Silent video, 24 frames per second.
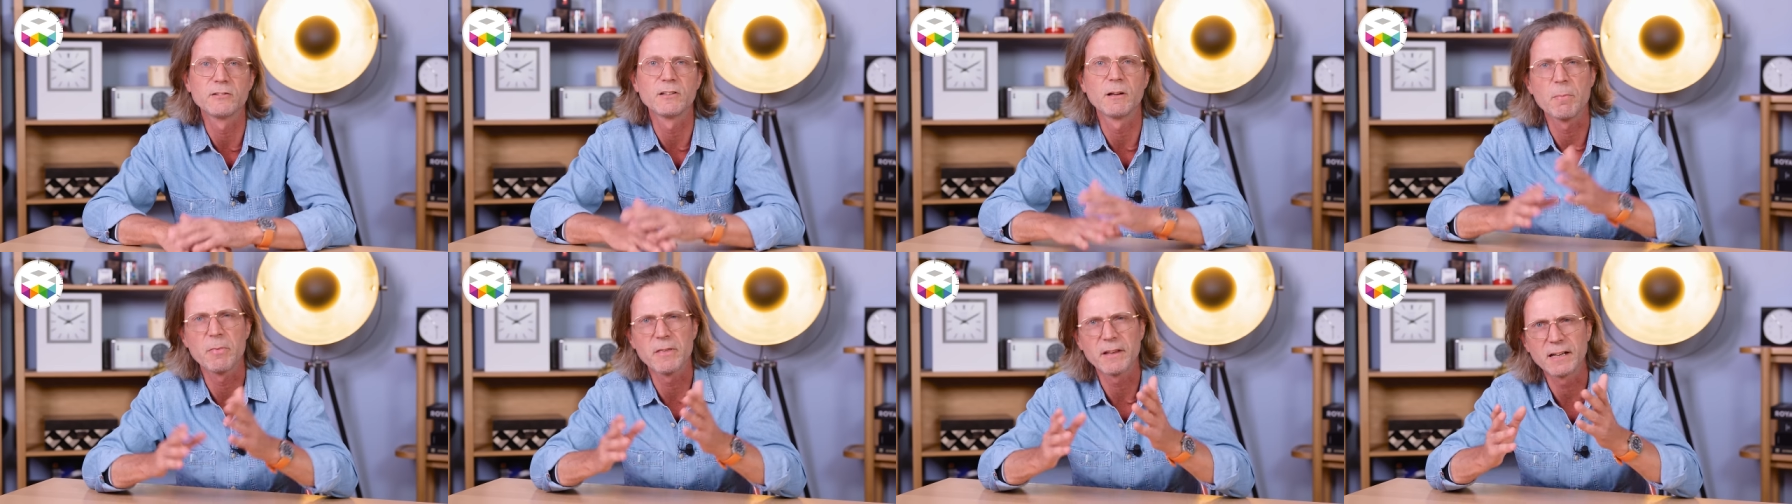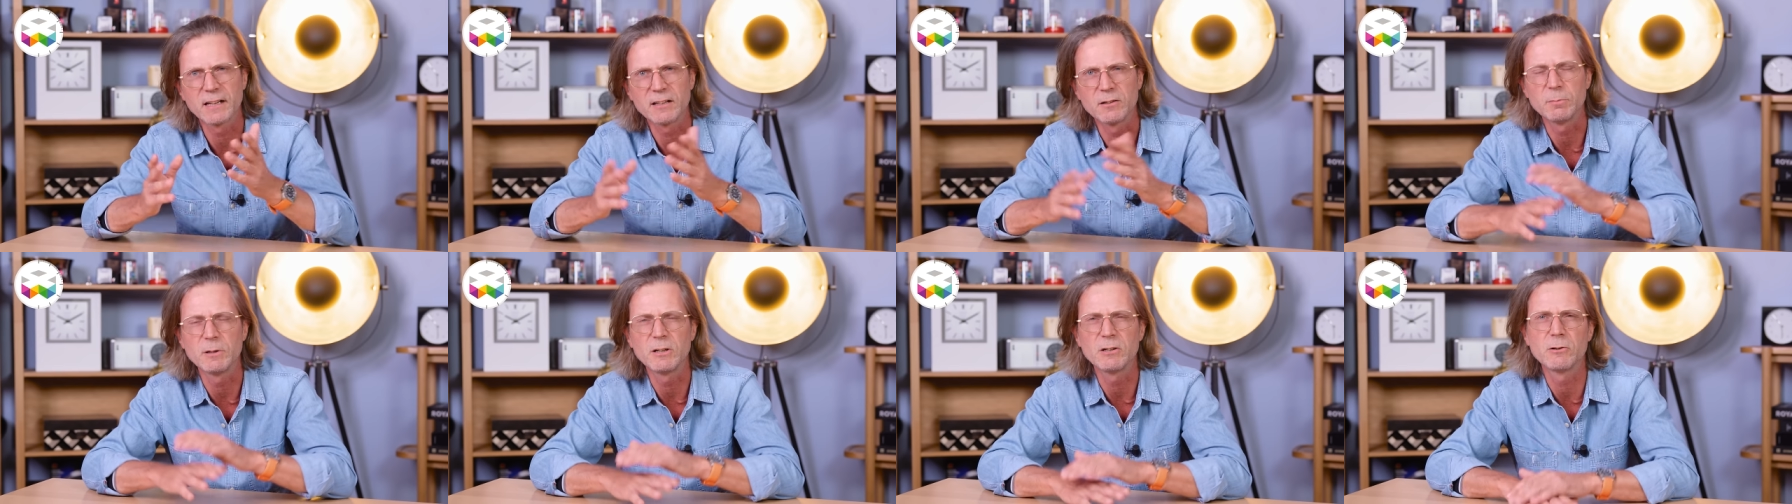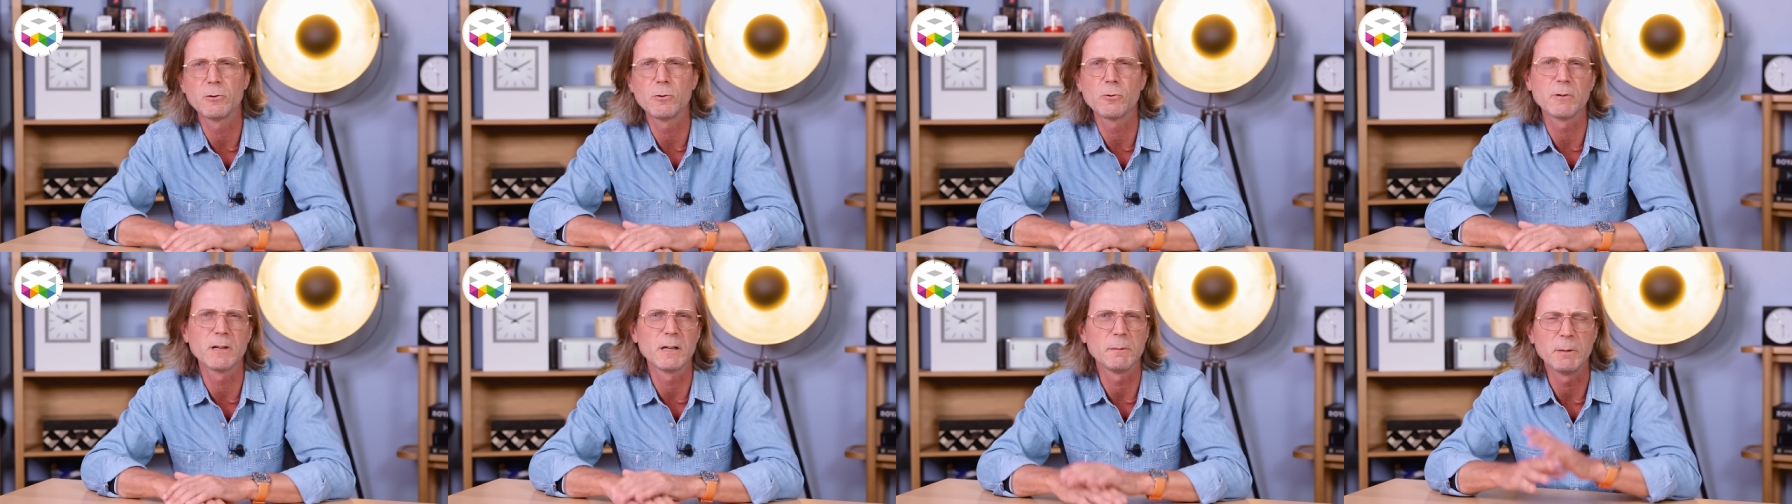something that's been,
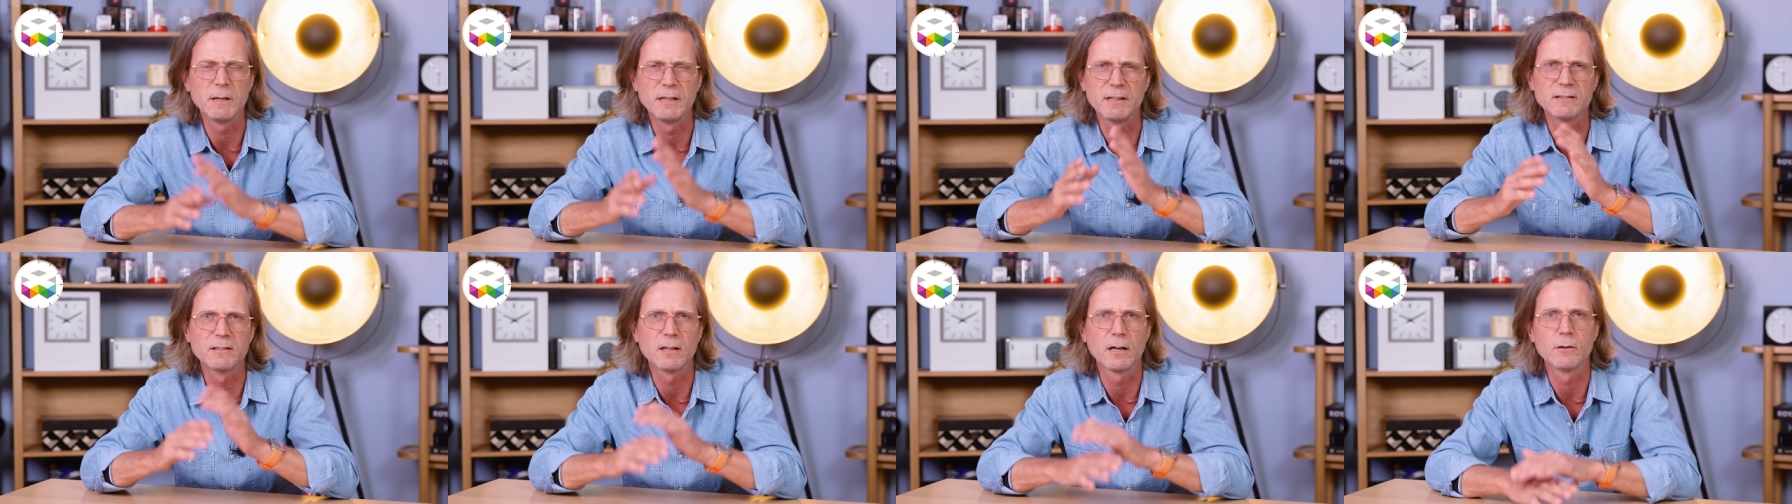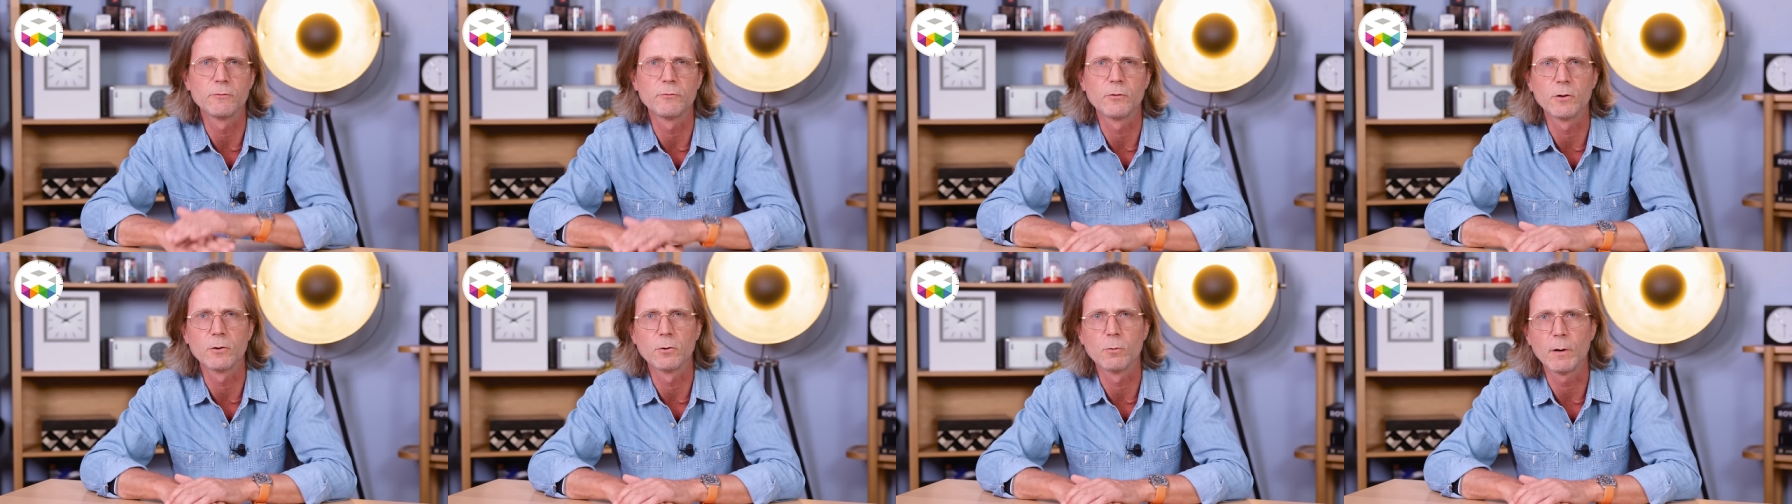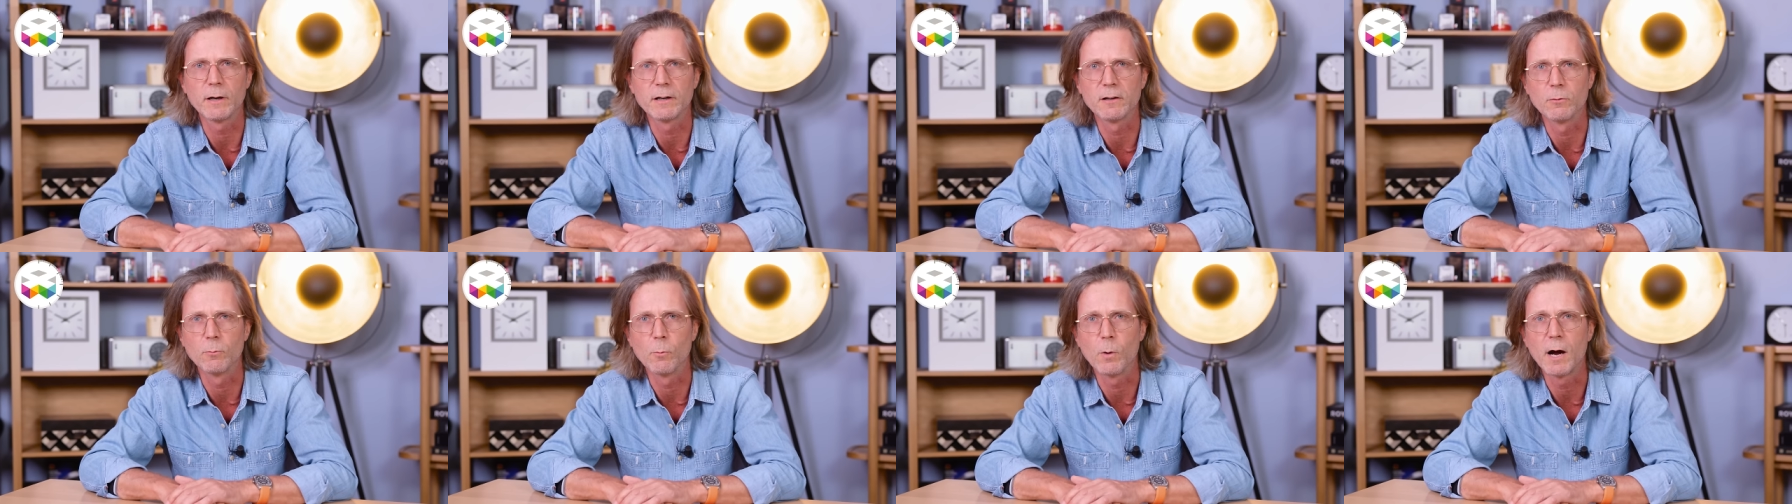already been discussed for
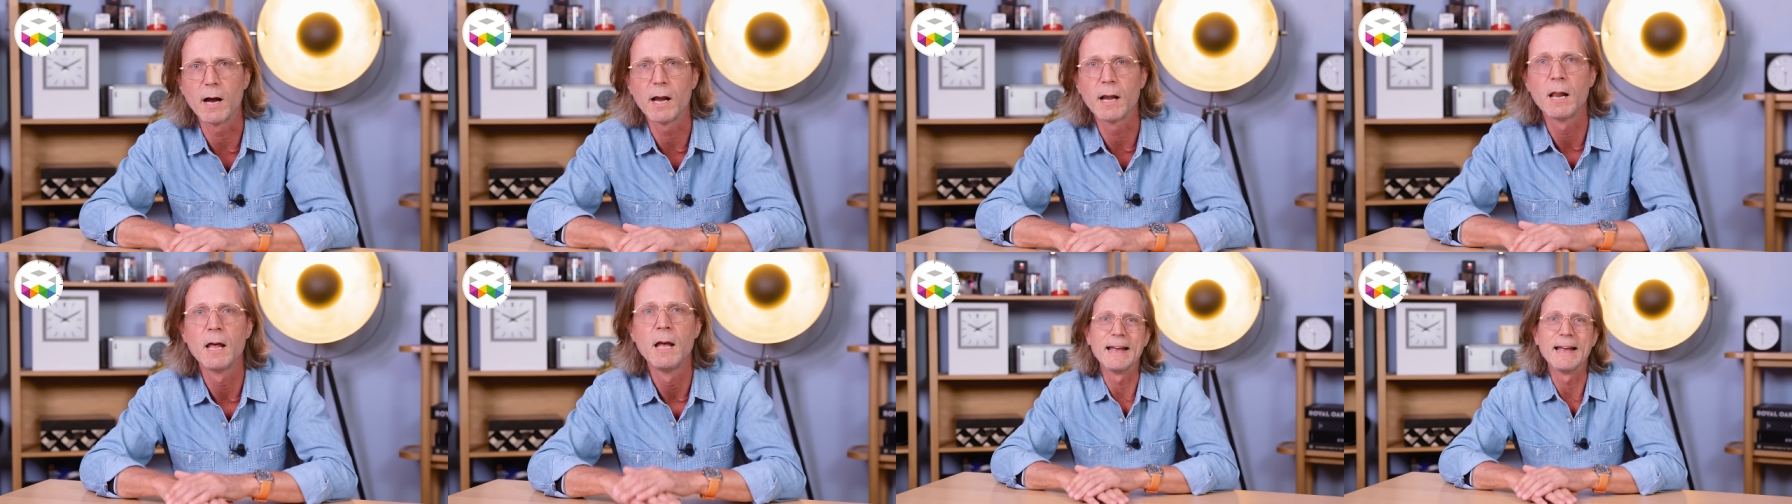quite a while.